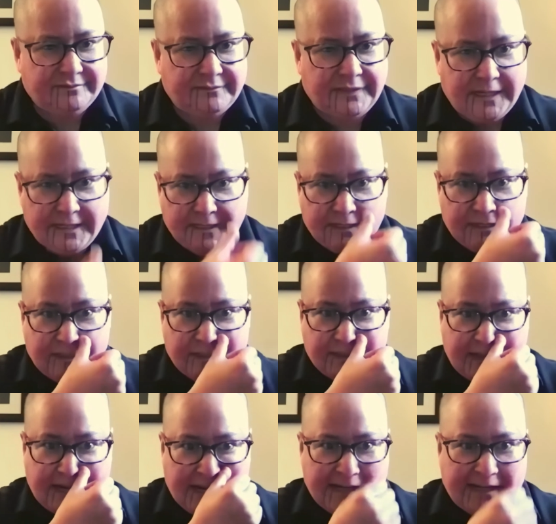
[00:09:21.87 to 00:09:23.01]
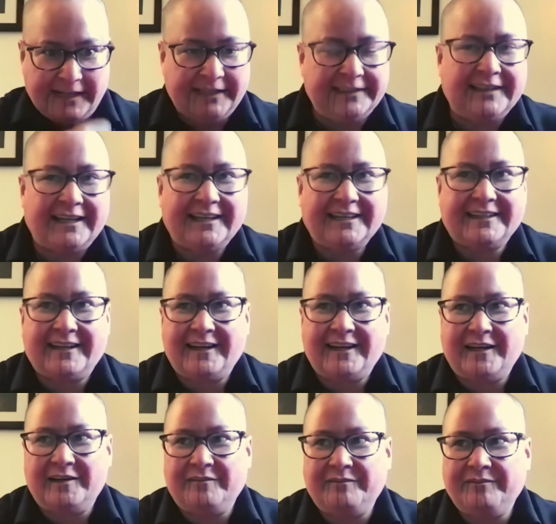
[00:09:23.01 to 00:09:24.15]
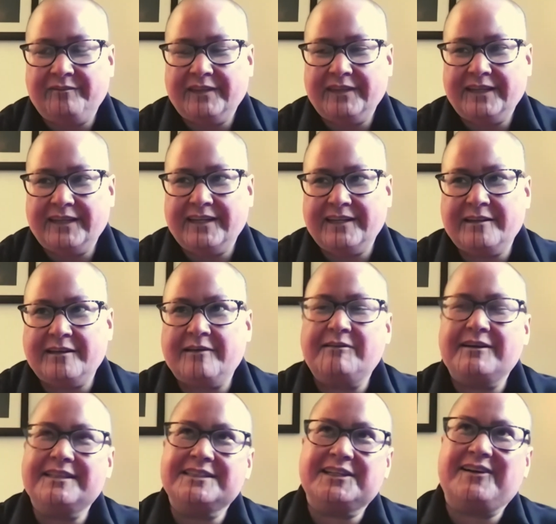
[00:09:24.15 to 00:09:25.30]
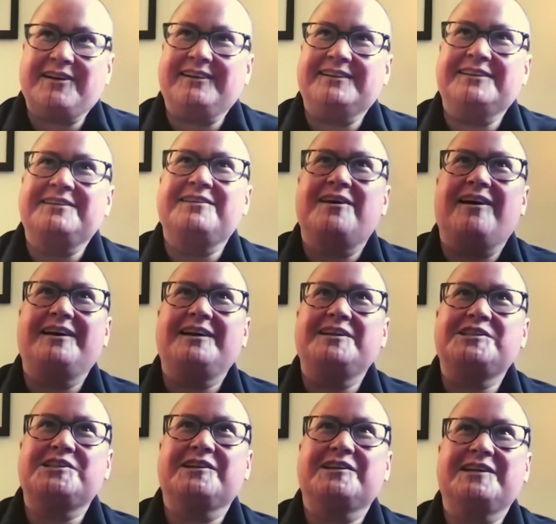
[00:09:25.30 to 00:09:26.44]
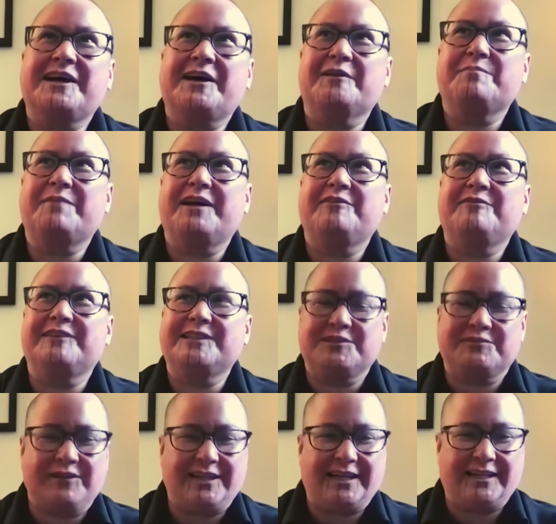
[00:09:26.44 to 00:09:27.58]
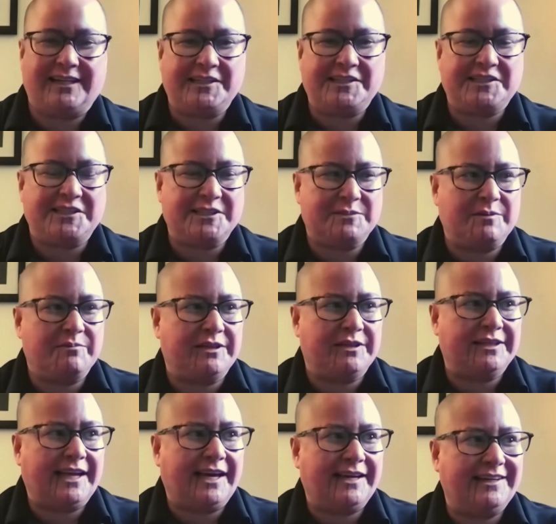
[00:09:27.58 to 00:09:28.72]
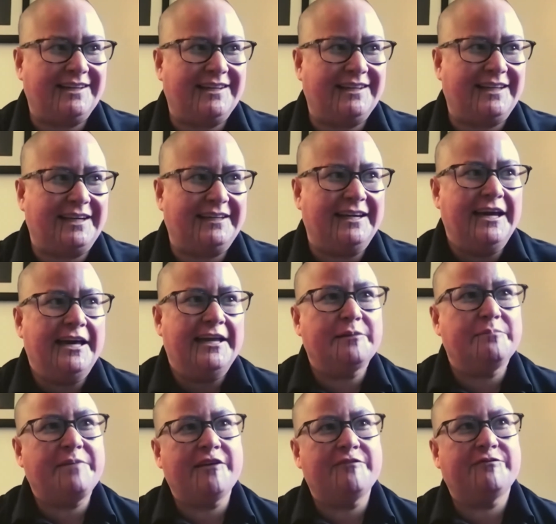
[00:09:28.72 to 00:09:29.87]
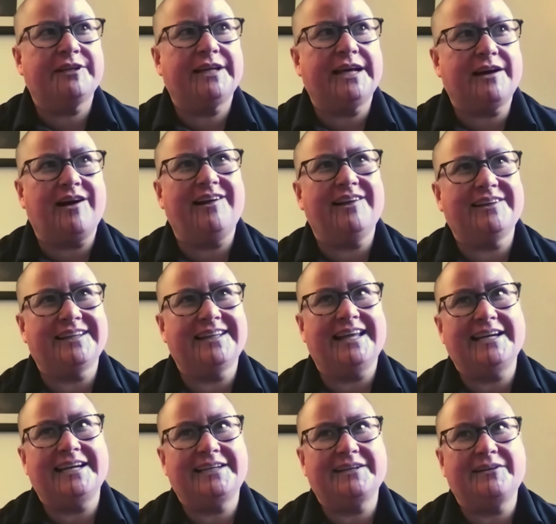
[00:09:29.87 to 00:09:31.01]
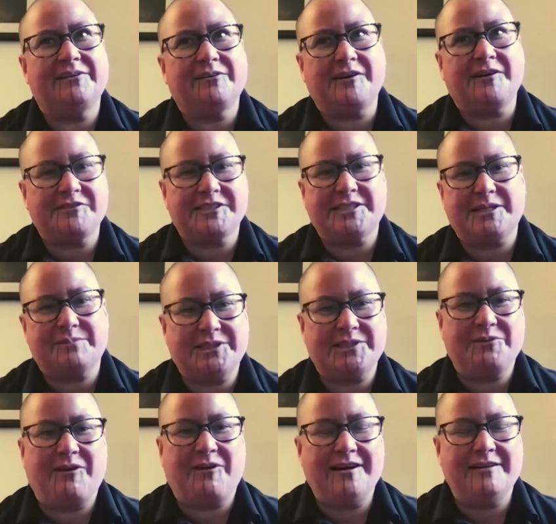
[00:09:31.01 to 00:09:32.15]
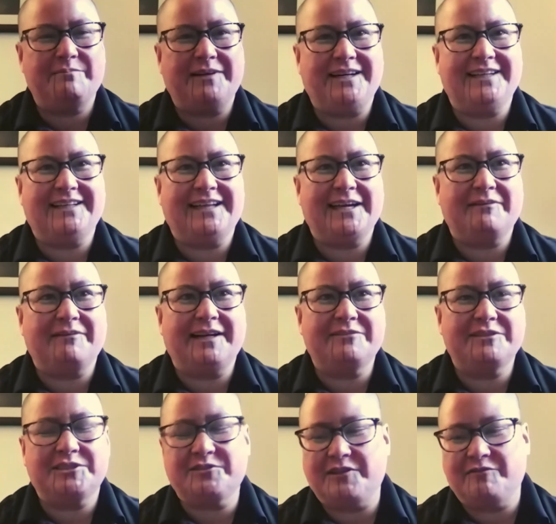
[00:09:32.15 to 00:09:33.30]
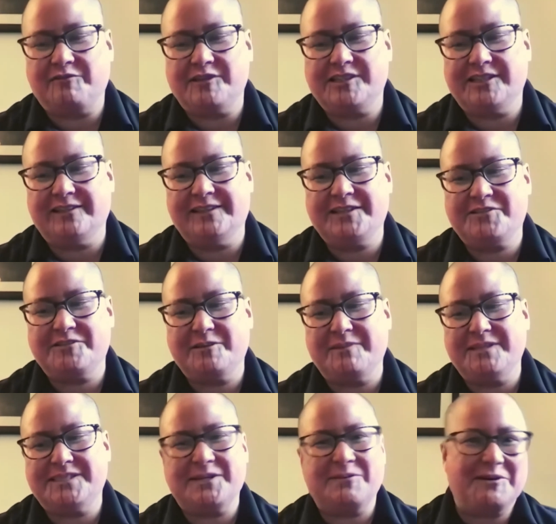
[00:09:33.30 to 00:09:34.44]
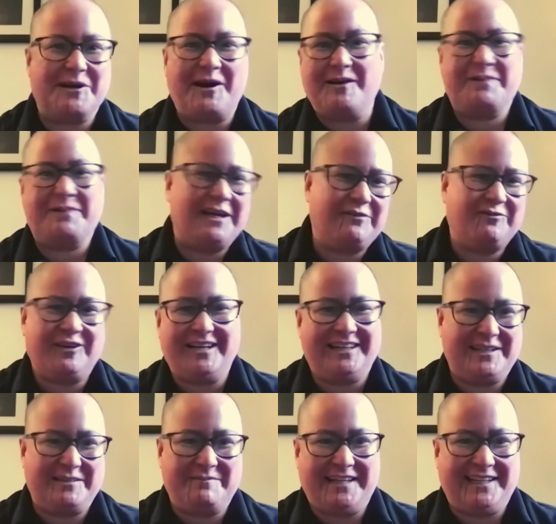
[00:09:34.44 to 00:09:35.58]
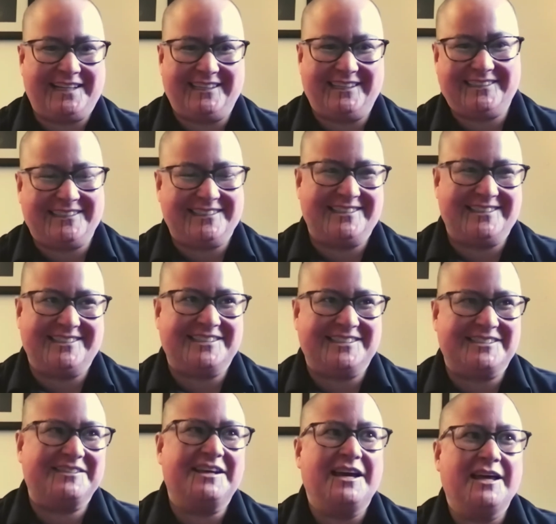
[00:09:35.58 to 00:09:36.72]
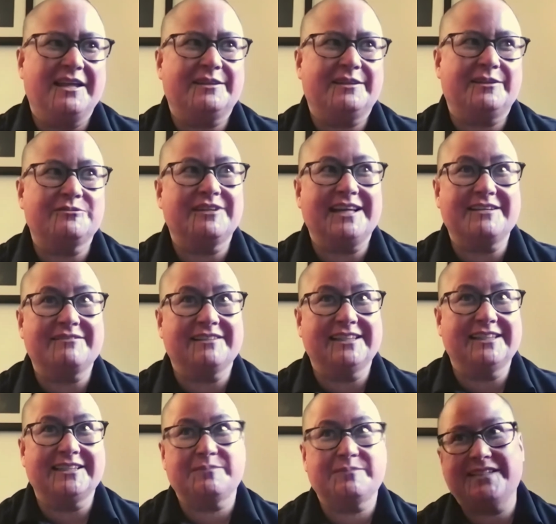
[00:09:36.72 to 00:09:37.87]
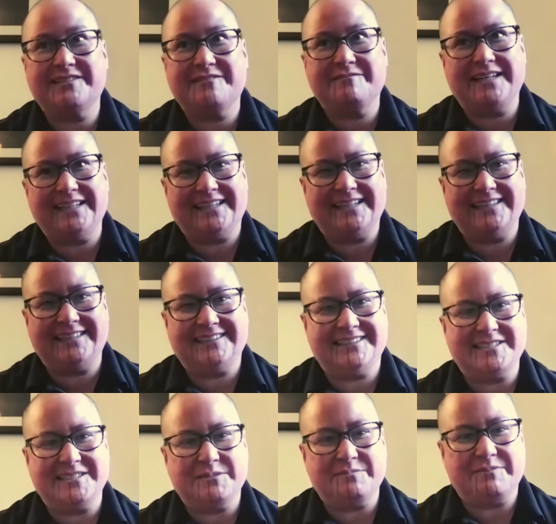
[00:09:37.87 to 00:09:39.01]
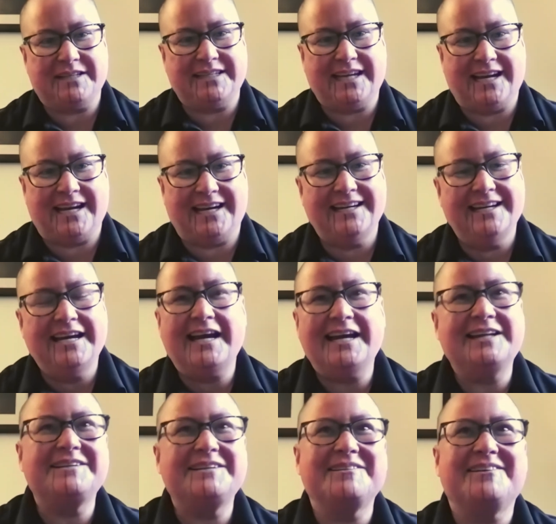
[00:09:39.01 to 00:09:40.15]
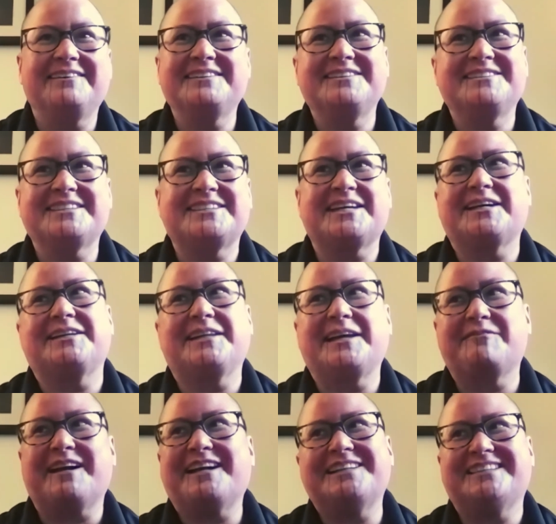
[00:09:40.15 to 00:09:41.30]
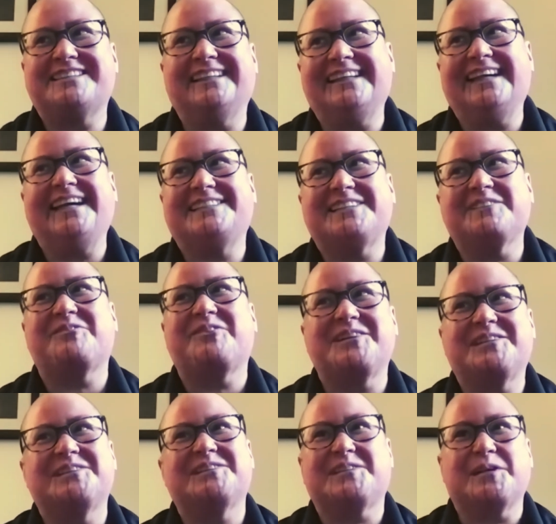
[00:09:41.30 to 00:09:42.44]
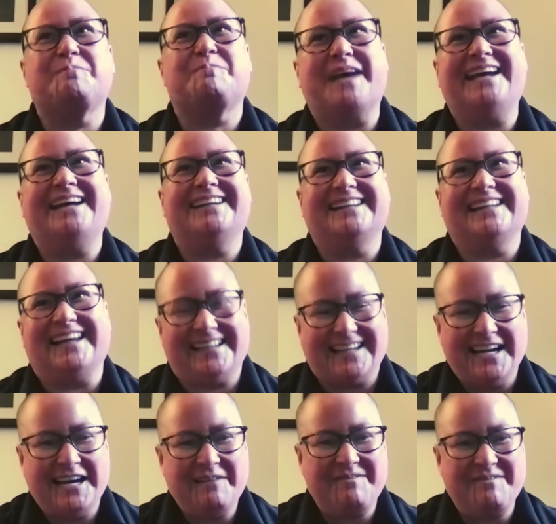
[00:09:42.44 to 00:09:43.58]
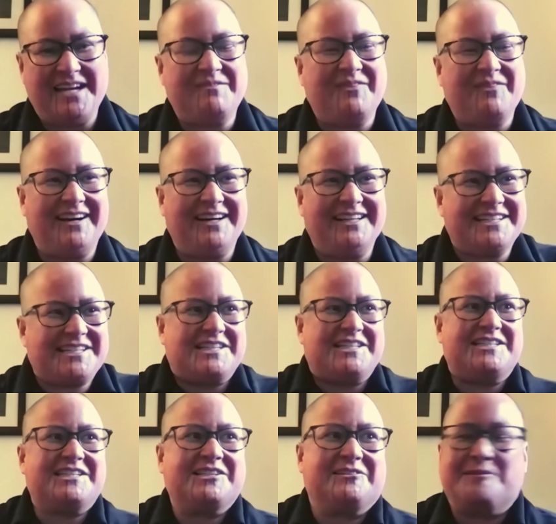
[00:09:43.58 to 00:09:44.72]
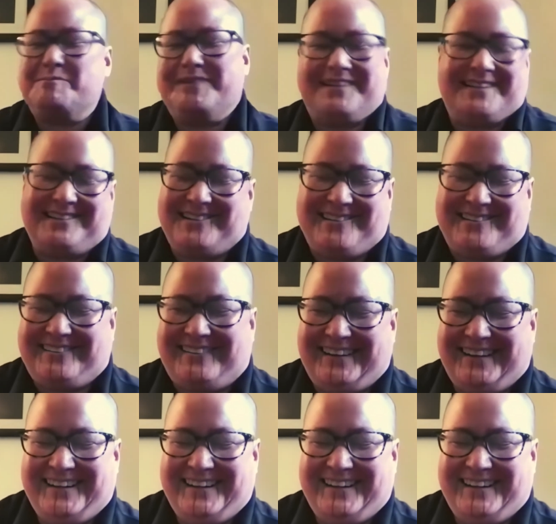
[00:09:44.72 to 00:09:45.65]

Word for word: Um, yeah. And like, um, what is it called? Non-insured health benefits for like indigenous people in Canada. Like they'll pay for like all the like, you know, contraception you want. But like when I was doing fertility treatments, they would not pay for any of the medications. And those were like really expensive medications but yeah and you know you just think like reconciliation of course you should pay to like make more indigenous children but no